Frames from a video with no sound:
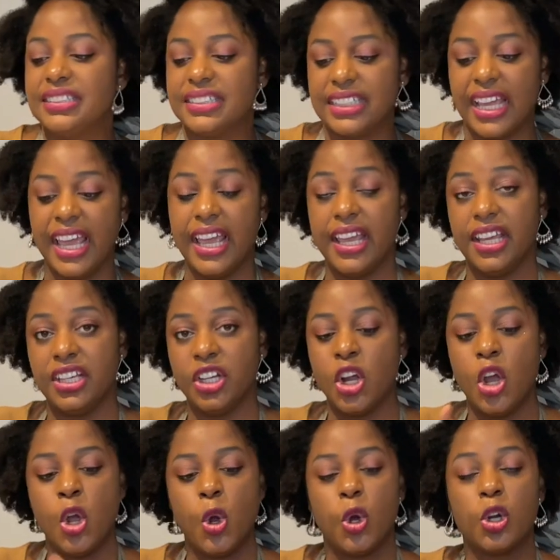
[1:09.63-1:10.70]
10
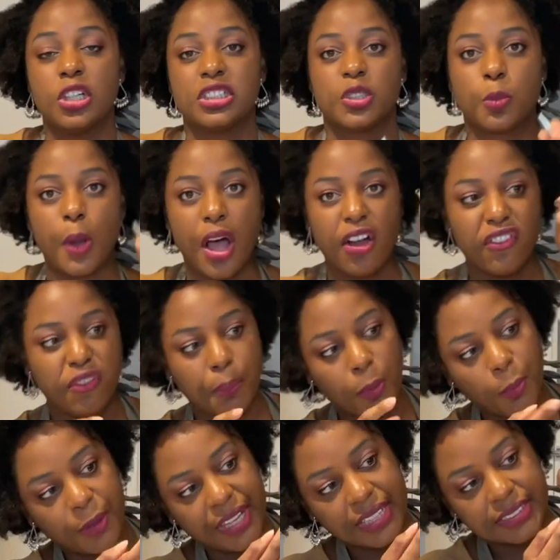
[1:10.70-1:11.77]
or 12
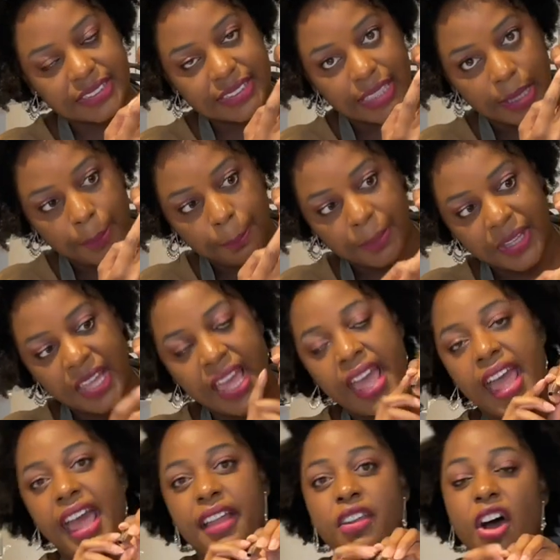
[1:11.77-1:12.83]
point tip.
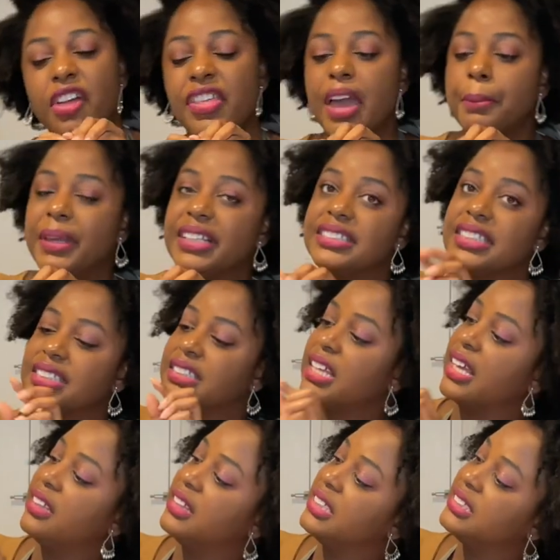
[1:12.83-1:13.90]
And all that means is
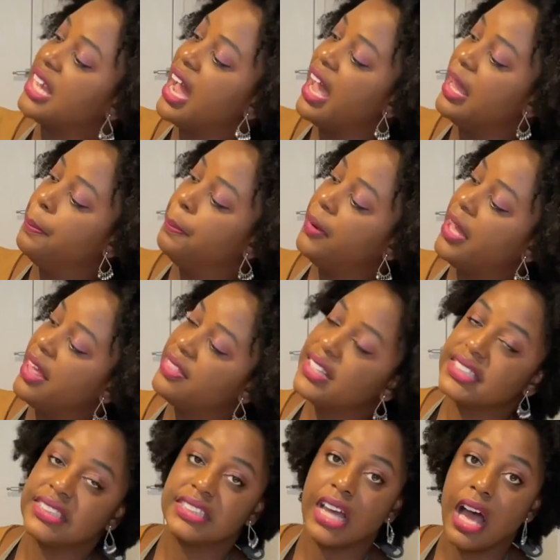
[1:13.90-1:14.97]
like the type and the
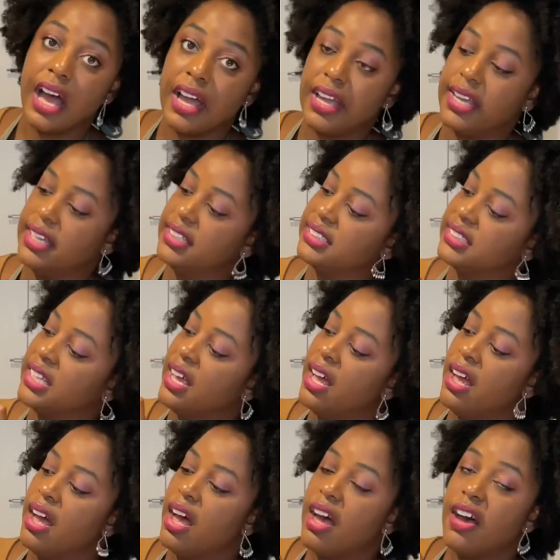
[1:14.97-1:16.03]
size
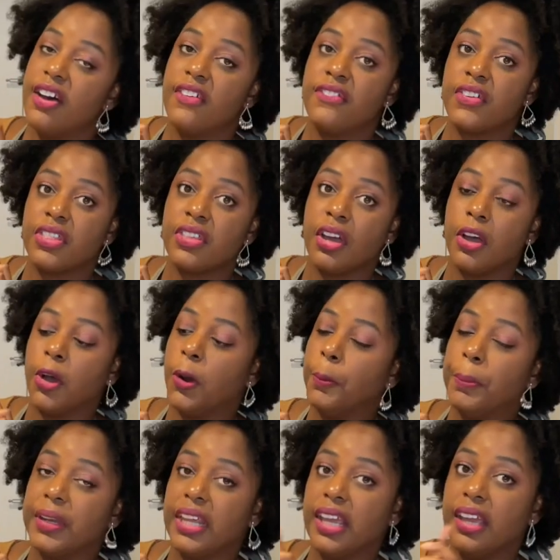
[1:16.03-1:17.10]
of the
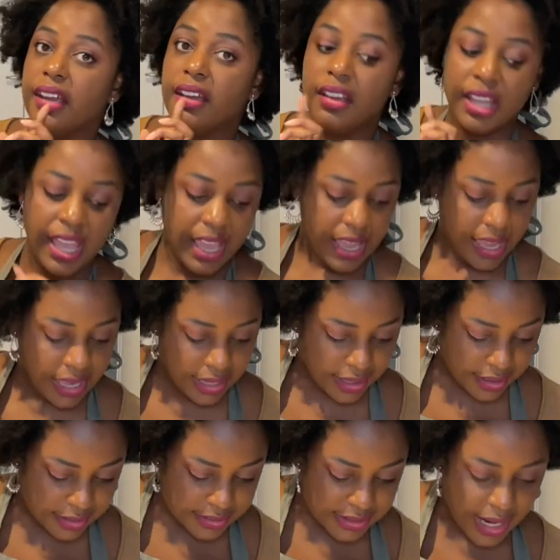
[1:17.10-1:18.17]
opening.
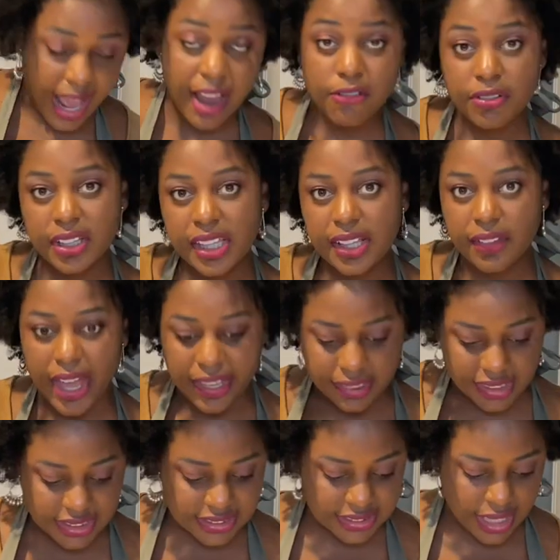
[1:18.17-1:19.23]
And I really like
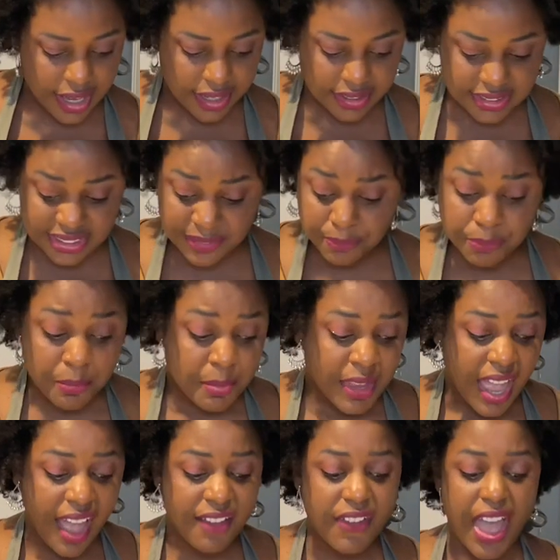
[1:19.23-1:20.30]
this size.
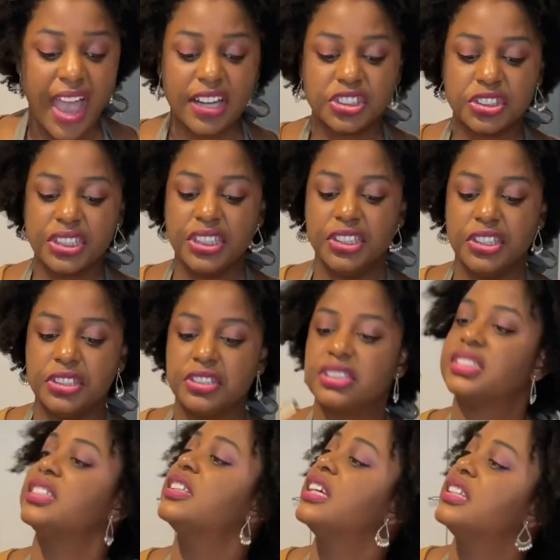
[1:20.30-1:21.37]
I've actually
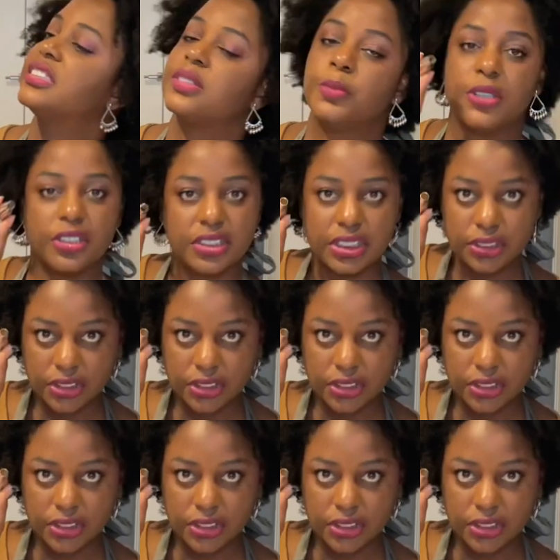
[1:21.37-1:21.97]
used this Wilton